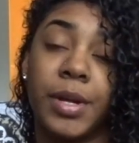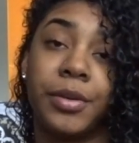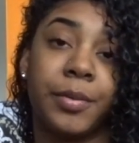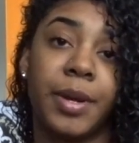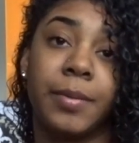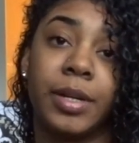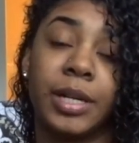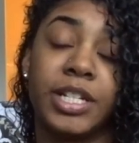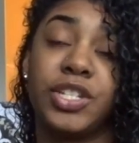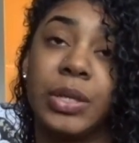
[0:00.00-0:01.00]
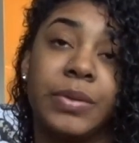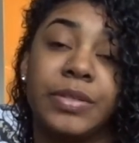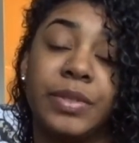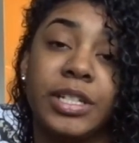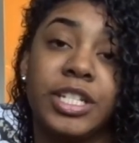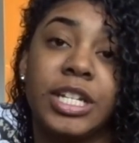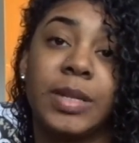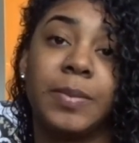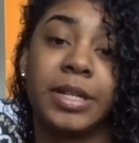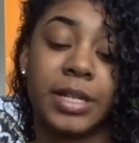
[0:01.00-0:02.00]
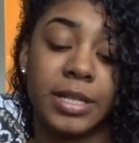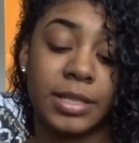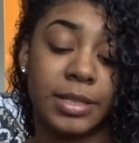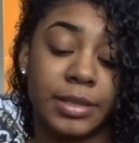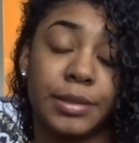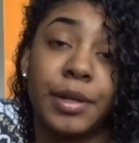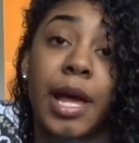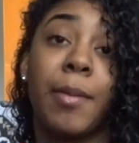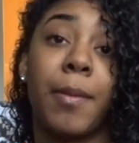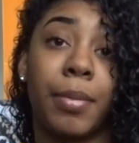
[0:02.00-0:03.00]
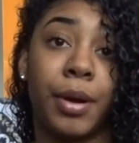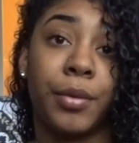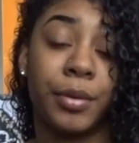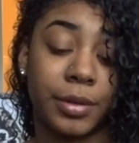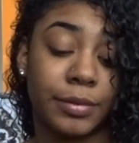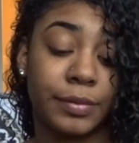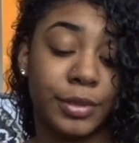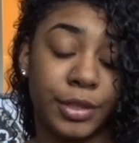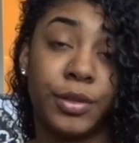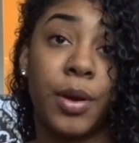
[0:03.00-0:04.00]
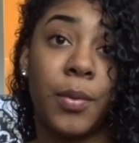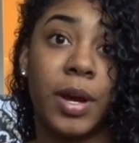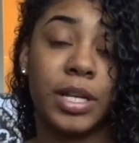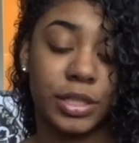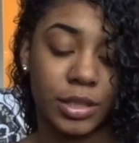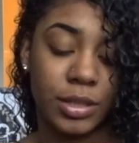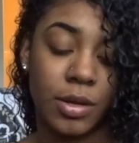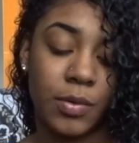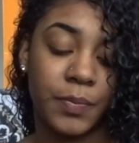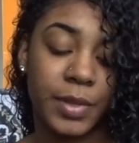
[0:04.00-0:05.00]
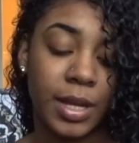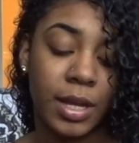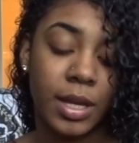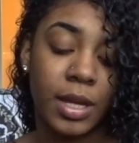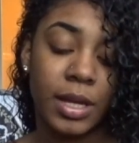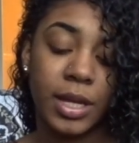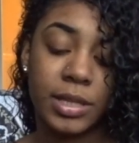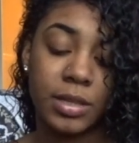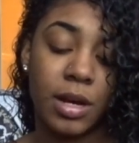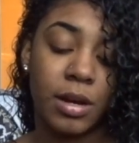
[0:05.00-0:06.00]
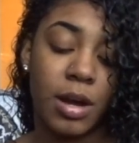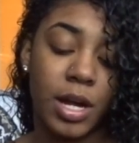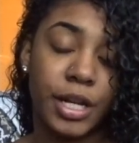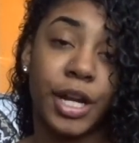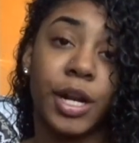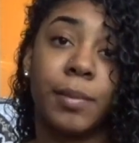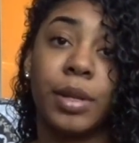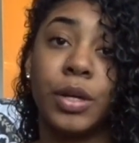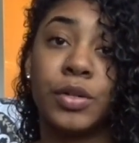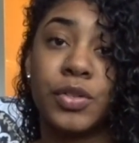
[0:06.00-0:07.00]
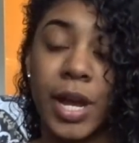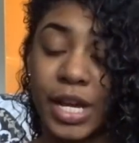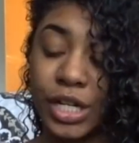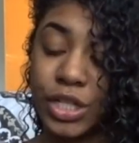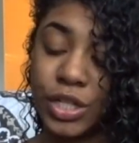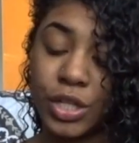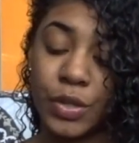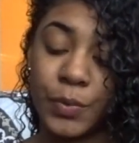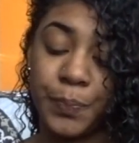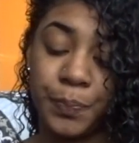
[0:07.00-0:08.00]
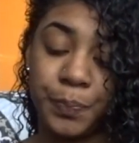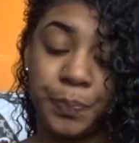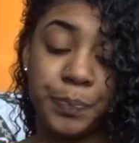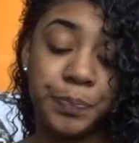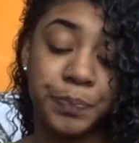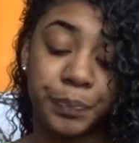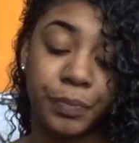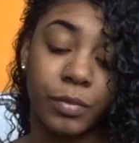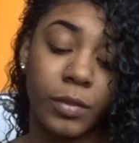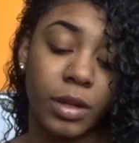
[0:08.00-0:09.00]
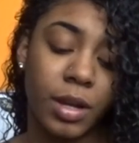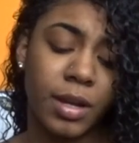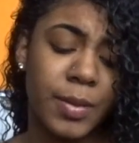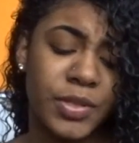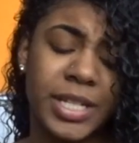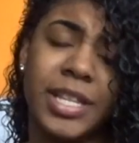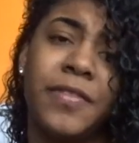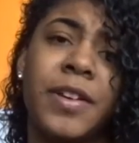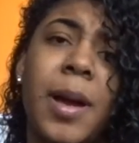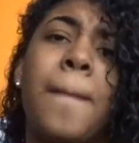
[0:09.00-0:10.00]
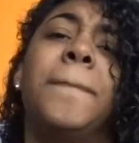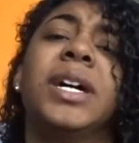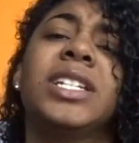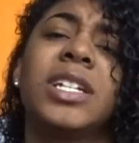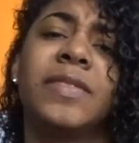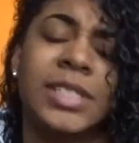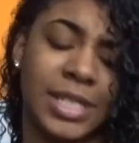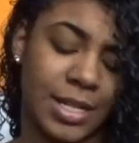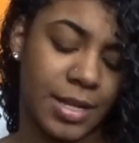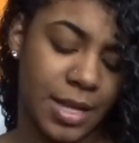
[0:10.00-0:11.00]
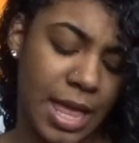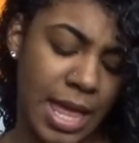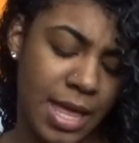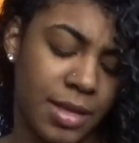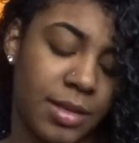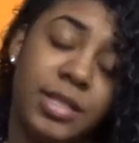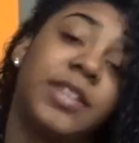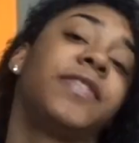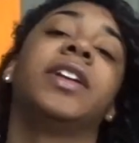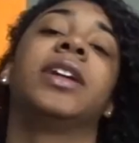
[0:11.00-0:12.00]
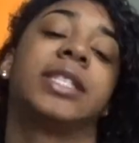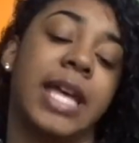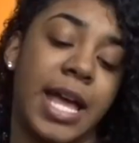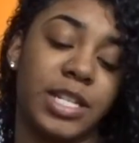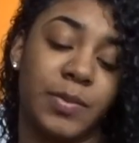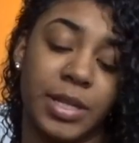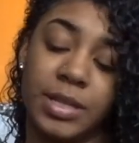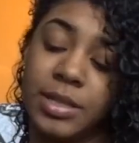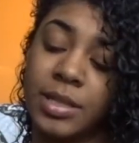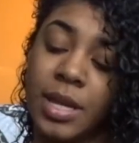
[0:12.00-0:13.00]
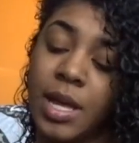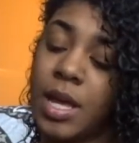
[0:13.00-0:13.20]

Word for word: I don't remember. I just thought it was really cheap because I'm a broke you know what. So it's a Conair blow dryer. So, mm hmm comes with different a bunch of ah, different attachments.